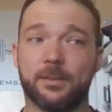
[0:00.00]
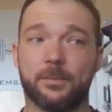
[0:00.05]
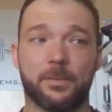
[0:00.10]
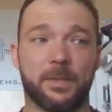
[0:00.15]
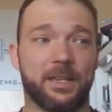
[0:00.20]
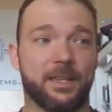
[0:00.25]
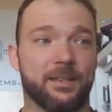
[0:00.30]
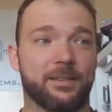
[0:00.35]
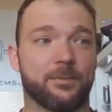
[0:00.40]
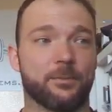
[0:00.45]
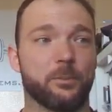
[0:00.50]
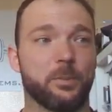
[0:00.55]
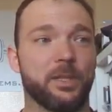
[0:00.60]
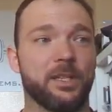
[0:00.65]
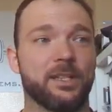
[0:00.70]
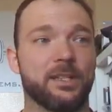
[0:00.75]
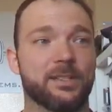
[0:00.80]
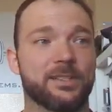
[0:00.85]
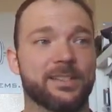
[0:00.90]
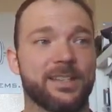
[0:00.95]
Man,
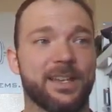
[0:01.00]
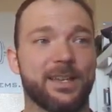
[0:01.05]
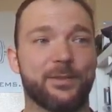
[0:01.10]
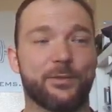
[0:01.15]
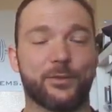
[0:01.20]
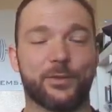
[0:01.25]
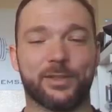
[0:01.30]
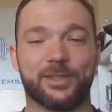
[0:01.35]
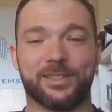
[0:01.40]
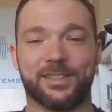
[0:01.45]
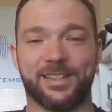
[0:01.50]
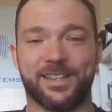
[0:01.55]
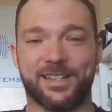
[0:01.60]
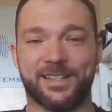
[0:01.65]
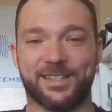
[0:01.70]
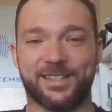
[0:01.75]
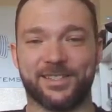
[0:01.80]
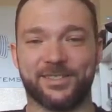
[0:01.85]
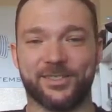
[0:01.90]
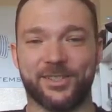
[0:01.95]
playing it safe and,
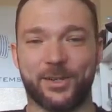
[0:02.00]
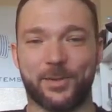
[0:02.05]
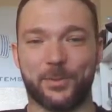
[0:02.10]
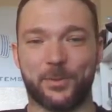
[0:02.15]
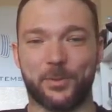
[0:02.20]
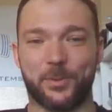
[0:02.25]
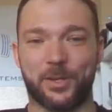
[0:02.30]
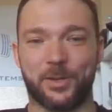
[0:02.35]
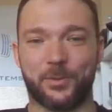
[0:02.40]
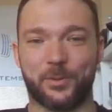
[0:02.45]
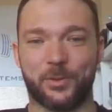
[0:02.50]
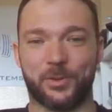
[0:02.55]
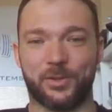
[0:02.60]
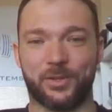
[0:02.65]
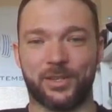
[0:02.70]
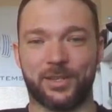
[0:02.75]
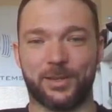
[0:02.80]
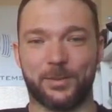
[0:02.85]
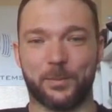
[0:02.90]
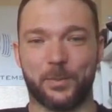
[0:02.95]
and still coming away
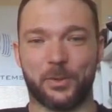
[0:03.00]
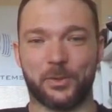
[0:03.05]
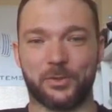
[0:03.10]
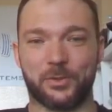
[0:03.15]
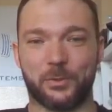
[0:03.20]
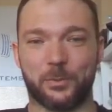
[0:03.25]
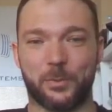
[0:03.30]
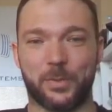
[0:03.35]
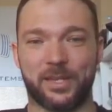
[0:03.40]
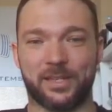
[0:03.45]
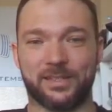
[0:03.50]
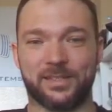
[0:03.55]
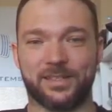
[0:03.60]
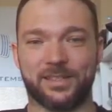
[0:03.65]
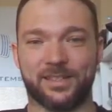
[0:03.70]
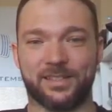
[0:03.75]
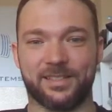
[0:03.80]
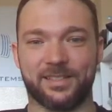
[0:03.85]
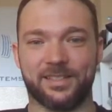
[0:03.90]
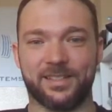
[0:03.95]
with uh, personal best
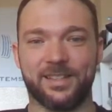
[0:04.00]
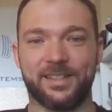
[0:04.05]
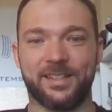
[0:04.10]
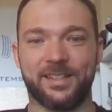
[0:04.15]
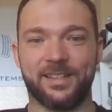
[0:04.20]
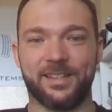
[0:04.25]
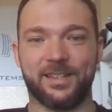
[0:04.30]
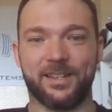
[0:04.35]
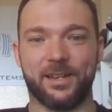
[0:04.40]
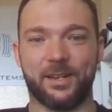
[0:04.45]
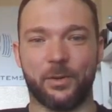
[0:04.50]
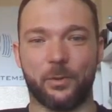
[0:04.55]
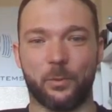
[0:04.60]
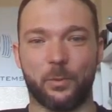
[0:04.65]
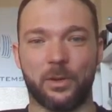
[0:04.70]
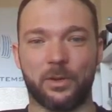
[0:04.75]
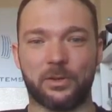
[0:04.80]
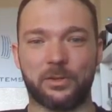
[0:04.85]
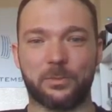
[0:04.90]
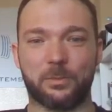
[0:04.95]
and uh,
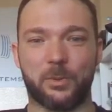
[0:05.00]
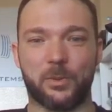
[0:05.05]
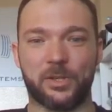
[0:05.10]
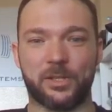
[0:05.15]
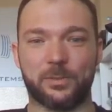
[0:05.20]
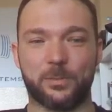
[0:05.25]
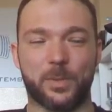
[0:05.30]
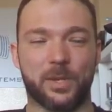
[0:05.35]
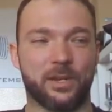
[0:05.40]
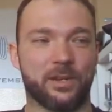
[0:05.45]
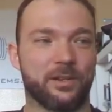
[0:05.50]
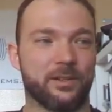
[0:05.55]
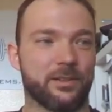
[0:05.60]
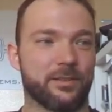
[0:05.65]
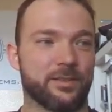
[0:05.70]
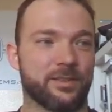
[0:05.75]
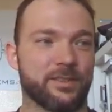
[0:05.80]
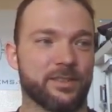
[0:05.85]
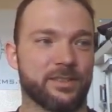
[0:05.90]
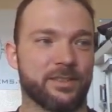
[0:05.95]
Wilks points P
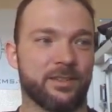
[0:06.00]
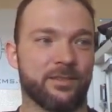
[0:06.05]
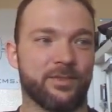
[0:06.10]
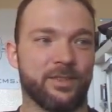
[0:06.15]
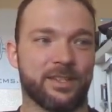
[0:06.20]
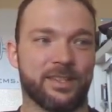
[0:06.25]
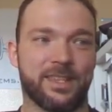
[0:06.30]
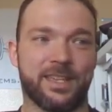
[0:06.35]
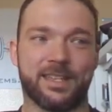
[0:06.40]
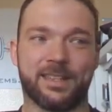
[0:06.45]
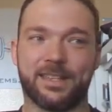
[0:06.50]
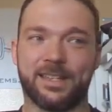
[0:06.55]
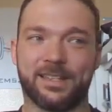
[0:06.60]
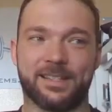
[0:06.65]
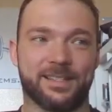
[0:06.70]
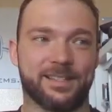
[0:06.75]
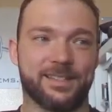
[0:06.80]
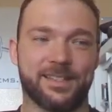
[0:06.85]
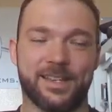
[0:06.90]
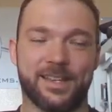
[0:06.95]
Rs and stuff like that.
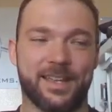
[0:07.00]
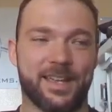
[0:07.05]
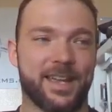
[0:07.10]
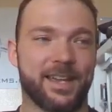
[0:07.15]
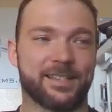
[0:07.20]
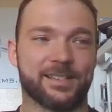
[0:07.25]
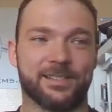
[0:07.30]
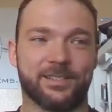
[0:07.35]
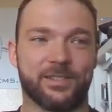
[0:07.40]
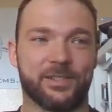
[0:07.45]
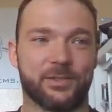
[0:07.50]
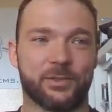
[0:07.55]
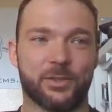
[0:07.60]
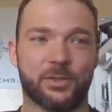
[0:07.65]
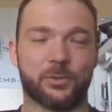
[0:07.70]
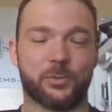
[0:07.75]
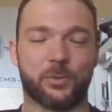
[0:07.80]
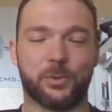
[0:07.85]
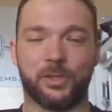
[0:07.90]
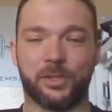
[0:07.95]
That's excellent.
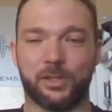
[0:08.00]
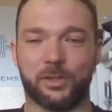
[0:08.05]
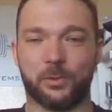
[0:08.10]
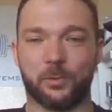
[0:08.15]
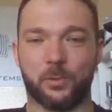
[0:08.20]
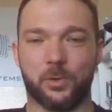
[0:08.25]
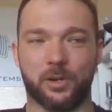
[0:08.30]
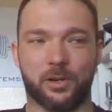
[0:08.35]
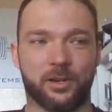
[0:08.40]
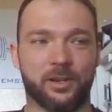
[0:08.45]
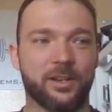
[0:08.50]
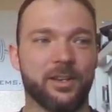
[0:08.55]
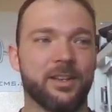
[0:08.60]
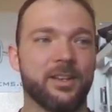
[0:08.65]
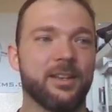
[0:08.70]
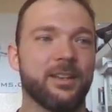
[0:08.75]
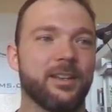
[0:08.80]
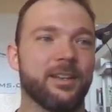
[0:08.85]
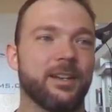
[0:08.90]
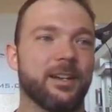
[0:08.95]
Just really good work.
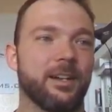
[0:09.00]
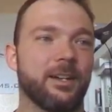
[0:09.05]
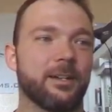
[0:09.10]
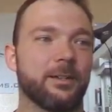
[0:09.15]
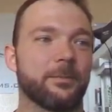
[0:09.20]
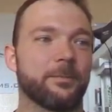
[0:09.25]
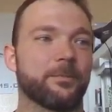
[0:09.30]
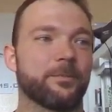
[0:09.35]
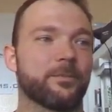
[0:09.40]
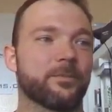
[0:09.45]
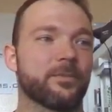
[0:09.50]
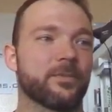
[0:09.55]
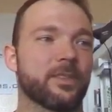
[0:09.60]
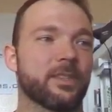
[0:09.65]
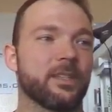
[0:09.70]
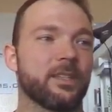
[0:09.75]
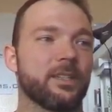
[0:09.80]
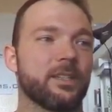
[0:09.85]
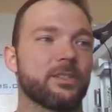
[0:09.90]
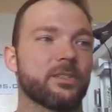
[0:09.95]
Um,
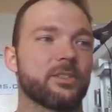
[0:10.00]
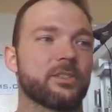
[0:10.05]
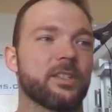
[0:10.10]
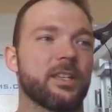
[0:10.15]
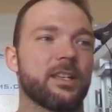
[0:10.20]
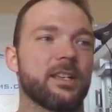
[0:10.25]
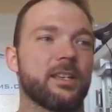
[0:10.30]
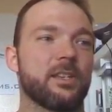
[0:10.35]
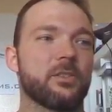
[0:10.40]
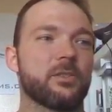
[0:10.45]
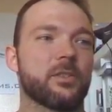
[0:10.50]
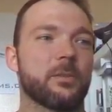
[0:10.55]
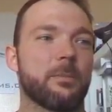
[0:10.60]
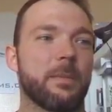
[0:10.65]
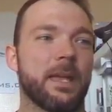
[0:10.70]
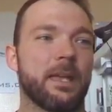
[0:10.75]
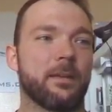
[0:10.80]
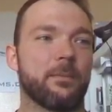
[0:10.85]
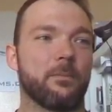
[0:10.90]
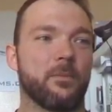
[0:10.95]
she said, I used the
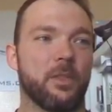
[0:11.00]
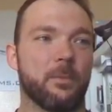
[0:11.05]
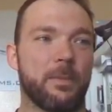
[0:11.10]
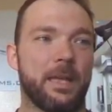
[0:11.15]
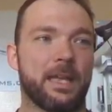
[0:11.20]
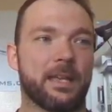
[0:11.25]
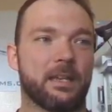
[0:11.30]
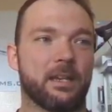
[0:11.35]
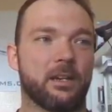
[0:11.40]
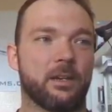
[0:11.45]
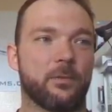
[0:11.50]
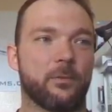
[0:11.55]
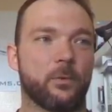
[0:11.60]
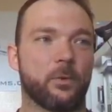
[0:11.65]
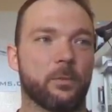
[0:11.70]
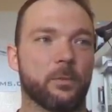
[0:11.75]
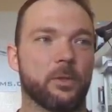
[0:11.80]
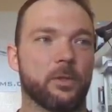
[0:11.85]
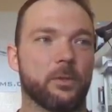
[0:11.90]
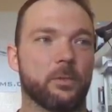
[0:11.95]
Matt, the Matt Gary
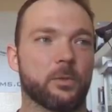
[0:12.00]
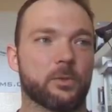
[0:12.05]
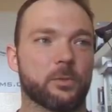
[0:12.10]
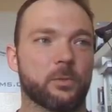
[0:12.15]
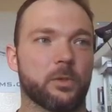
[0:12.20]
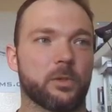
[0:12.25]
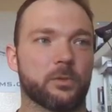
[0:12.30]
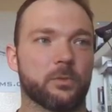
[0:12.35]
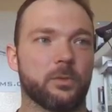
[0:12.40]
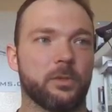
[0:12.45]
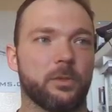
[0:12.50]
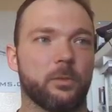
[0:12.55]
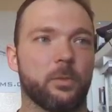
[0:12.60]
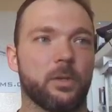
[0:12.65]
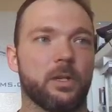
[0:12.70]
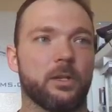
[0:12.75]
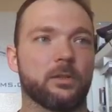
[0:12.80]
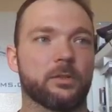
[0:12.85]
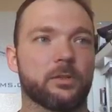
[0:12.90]
formula, which worked really well.